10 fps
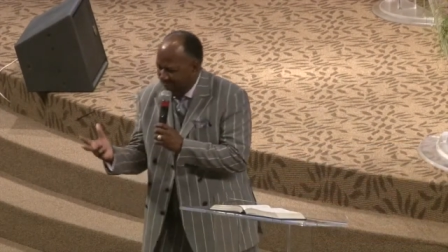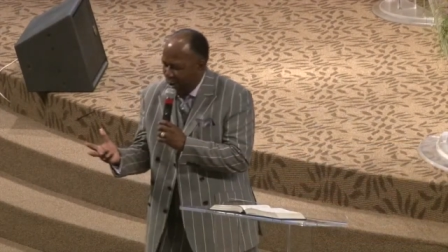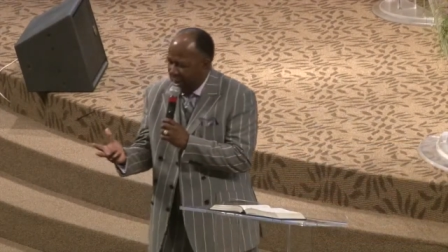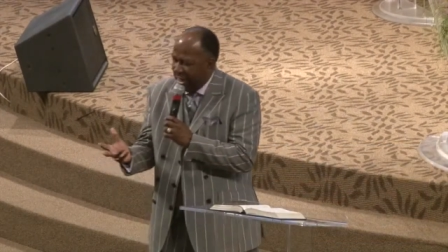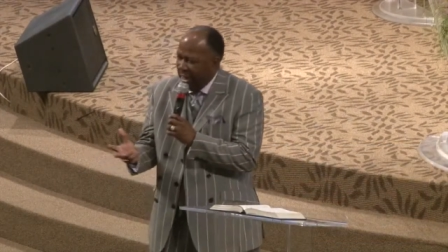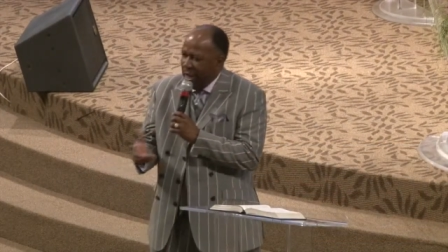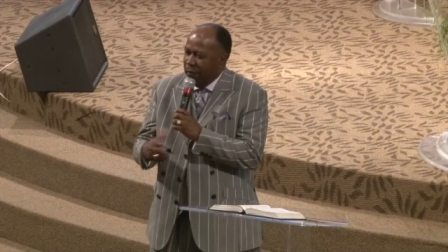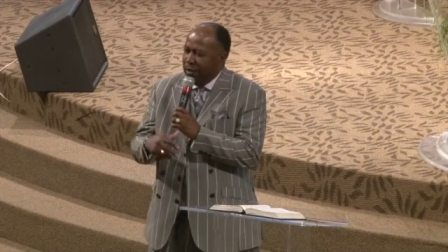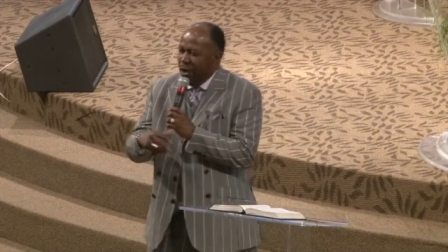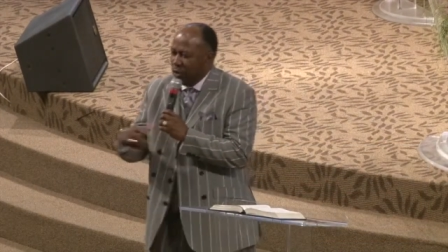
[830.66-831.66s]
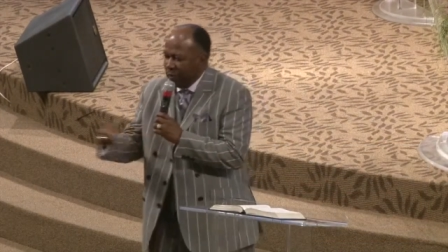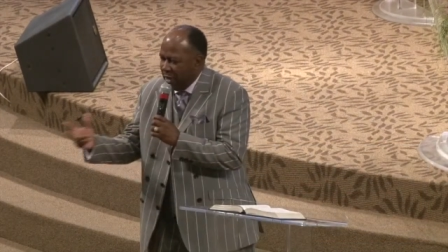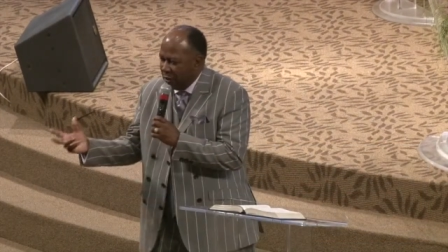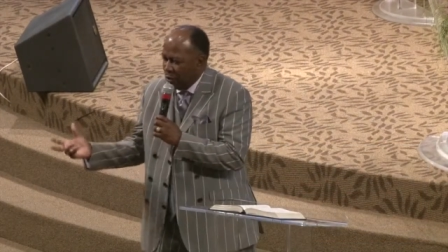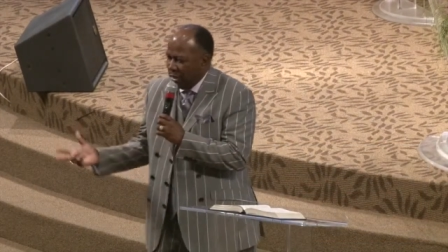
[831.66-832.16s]
this morning, for those
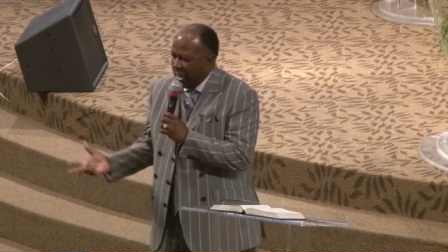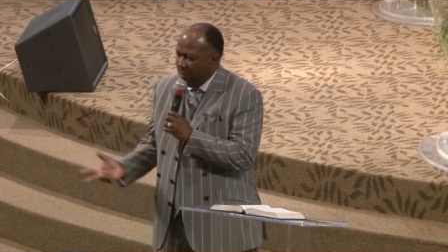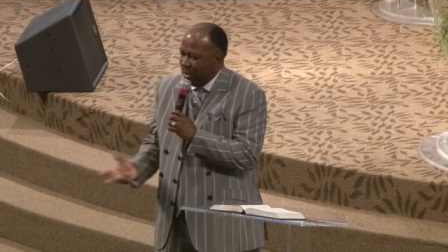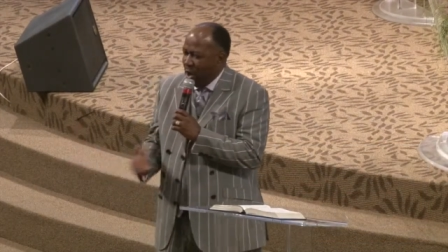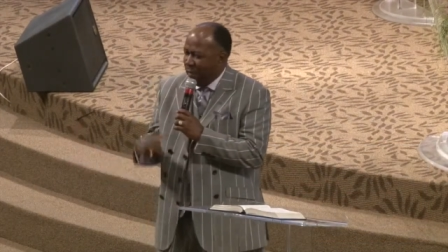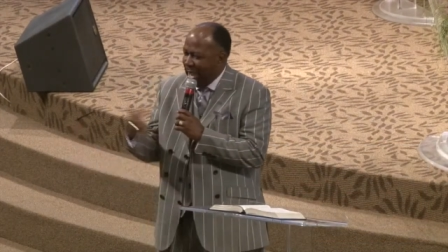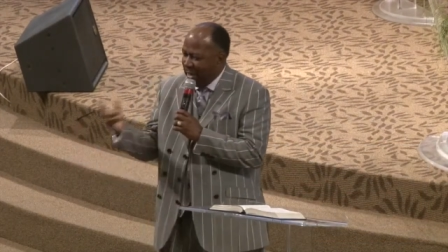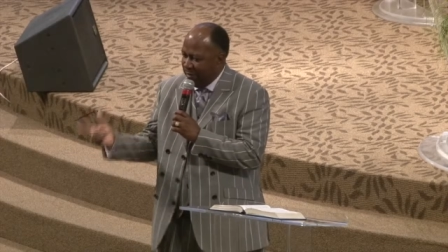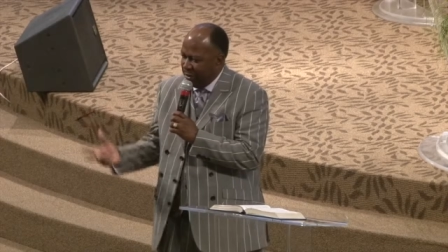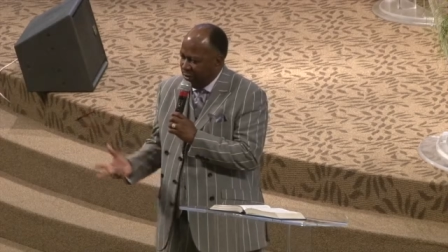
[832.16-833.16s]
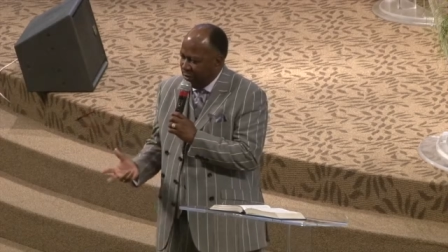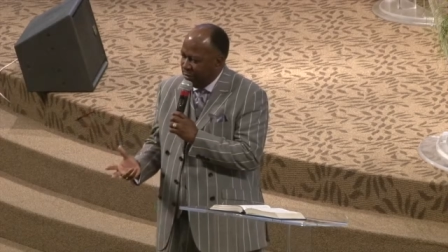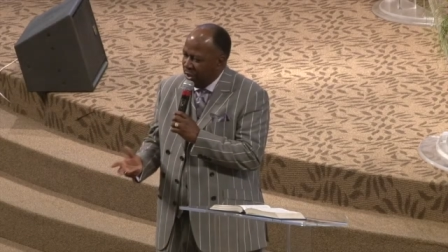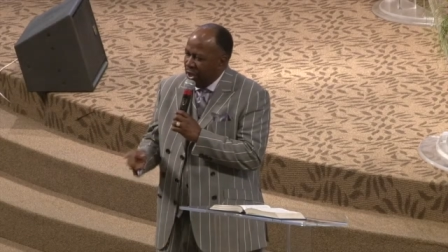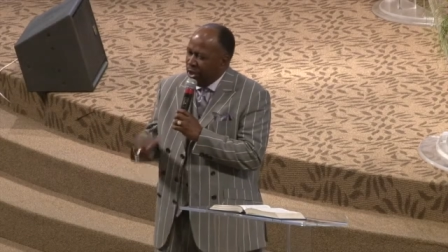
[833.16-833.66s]
of us who are dealing with all kind of
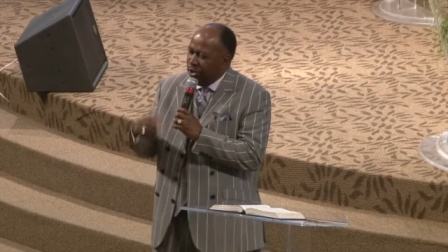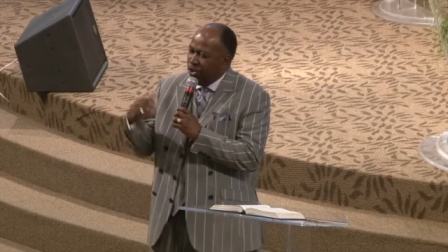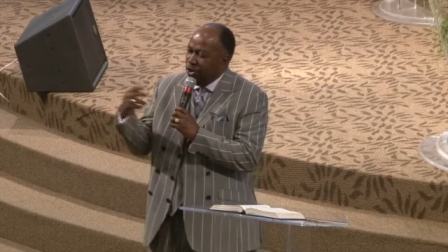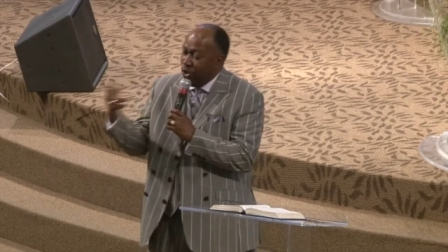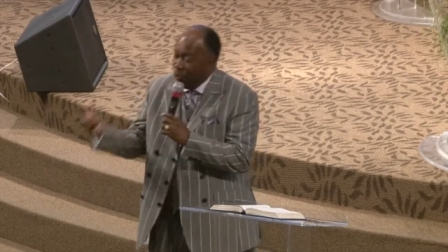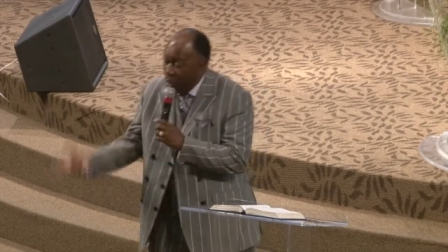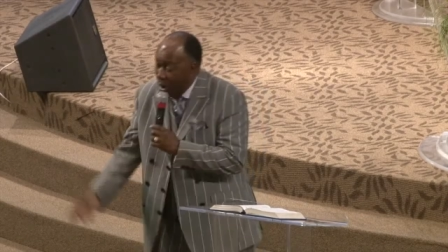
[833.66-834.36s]
issues, do you